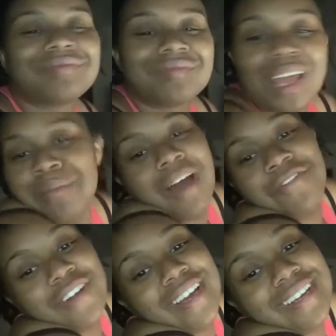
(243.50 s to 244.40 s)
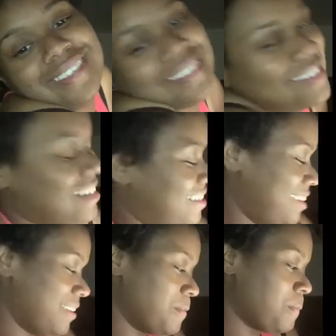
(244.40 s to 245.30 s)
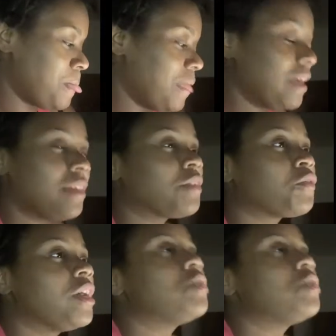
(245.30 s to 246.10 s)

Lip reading: they my friends. They are the real